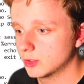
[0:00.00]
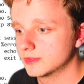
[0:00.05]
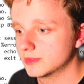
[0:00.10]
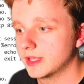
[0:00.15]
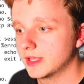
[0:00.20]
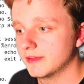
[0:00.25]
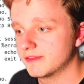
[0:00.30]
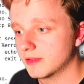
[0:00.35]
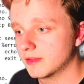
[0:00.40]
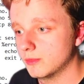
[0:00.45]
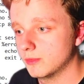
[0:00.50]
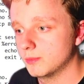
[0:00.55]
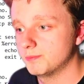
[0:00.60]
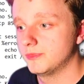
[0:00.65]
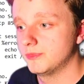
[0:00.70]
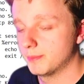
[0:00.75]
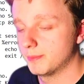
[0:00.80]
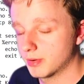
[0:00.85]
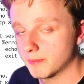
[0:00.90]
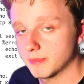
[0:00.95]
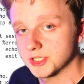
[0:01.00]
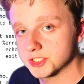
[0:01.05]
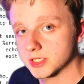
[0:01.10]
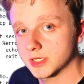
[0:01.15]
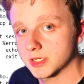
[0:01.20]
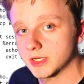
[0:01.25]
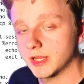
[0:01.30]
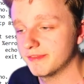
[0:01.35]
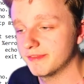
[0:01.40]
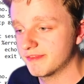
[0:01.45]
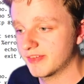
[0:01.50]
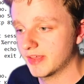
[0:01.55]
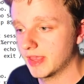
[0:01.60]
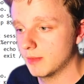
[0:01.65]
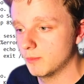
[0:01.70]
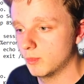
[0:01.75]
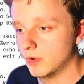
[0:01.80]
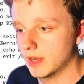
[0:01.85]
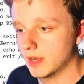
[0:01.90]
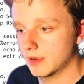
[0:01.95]
give you the permission in
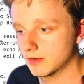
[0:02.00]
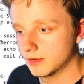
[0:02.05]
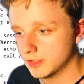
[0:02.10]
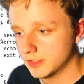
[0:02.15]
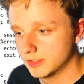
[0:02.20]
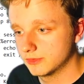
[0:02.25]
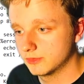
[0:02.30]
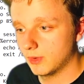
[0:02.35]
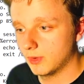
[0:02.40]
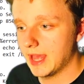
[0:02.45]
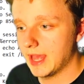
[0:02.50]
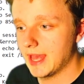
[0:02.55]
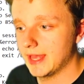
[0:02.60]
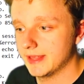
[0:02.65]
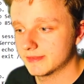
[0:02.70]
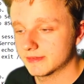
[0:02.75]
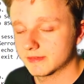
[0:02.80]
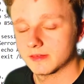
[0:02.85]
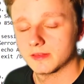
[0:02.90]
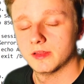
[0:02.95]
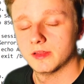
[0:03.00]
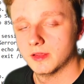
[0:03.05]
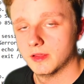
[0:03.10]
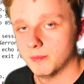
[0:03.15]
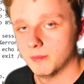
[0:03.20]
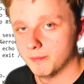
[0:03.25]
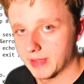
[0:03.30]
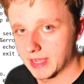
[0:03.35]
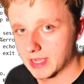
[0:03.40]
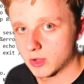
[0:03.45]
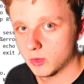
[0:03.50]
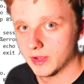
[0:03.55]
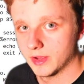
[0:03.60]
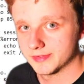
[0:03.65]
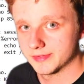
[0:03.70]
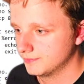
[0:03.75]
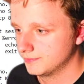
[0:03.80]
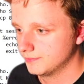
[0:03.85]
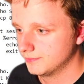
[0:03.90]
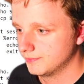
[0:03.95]
VMware to add
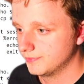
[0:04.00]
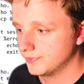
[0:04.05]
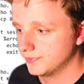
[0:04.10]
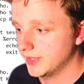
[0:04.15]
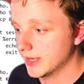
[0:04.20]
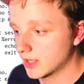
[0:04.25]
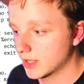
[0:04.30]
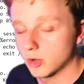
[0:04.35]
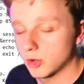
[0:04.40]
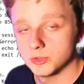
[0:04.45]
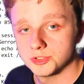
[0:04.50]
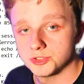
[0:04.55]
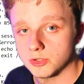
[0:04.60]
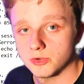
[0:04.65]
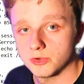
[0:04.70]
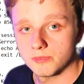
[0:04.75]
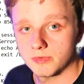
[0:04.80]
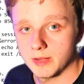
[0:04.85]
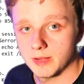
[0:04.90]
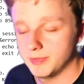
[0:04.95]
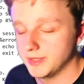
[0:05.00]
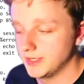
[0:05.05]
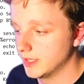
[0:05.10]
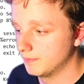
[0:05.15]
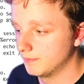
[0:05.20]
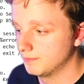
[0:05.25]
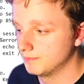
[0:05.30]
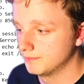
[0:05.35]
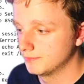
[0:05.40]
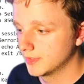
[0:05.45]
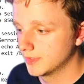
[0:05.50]
macOS. There you go, should already be done.